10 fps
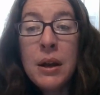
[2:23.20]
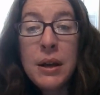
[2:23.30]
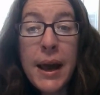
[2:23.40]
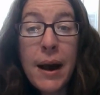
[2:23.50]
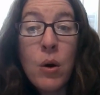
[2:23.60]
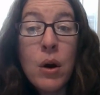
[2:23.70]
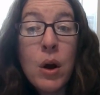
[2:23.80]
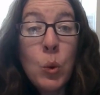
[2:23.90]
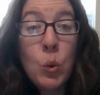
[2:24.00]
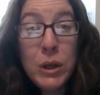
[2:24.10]
Now,
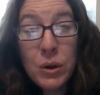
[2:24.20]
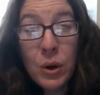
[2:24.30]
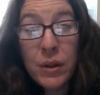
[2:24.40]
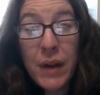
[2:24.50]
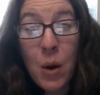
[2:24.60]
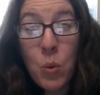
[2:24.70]
when you go to that